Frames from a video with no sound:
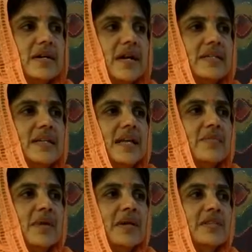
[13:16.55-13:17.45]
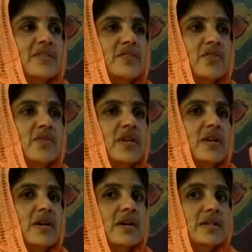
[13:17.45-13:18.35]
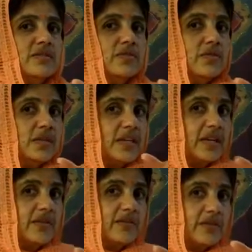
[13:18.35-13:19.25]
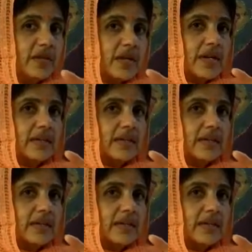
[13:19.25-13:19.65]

and thereby the story also gives